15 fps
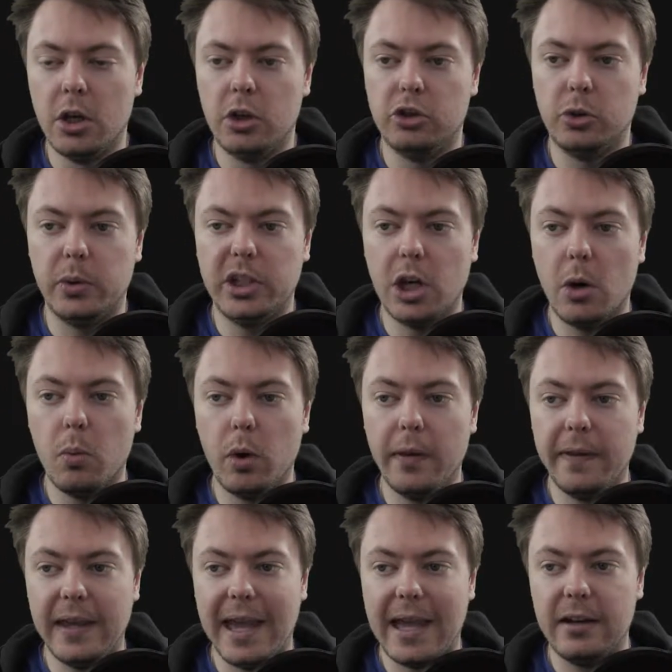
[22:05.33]
So we don't want
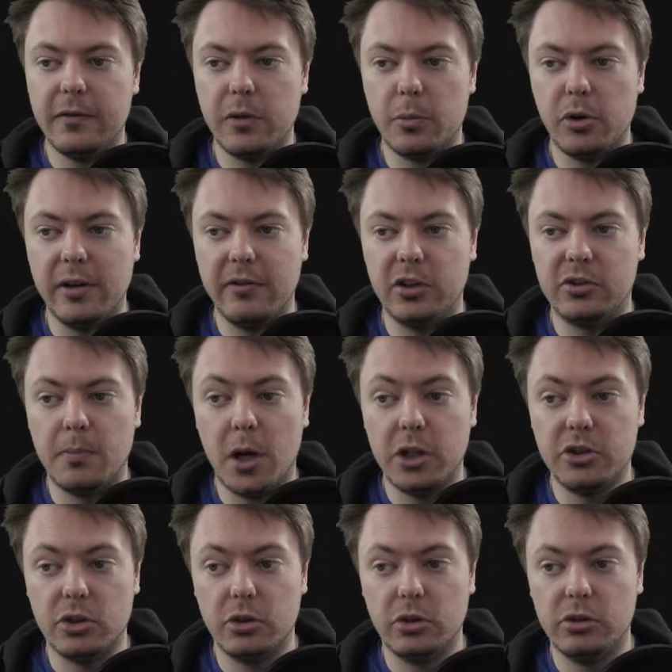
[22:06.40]
the end of the previous
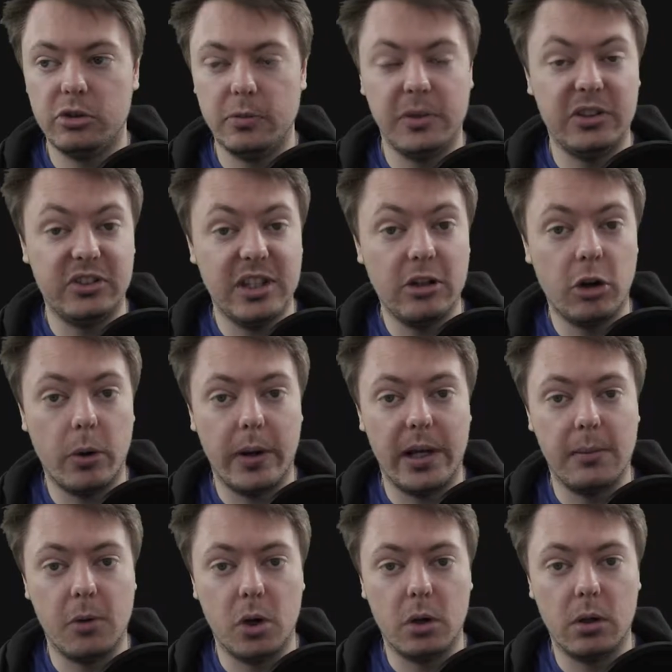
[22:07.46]
module to be 0
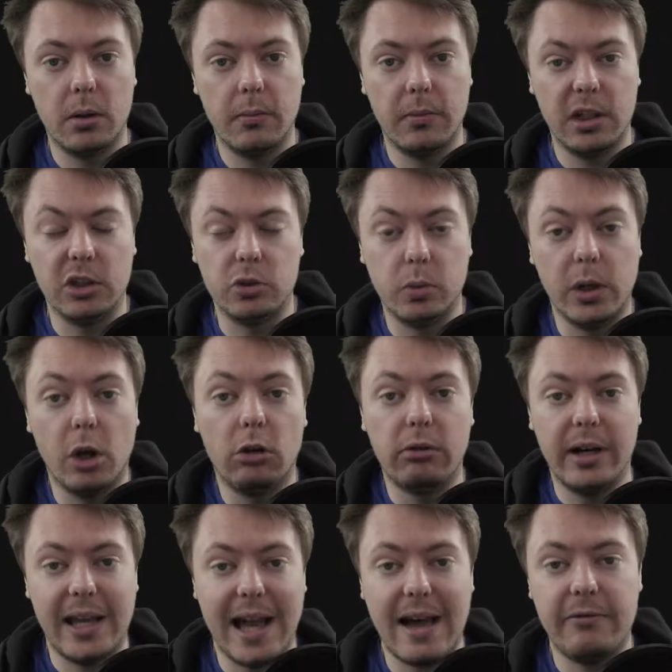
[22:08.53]
anymore, because we
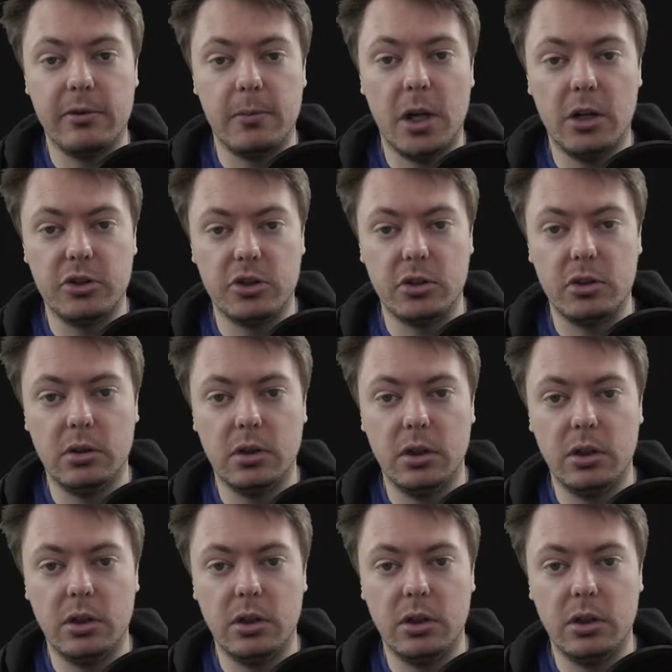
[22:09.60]
already have a module,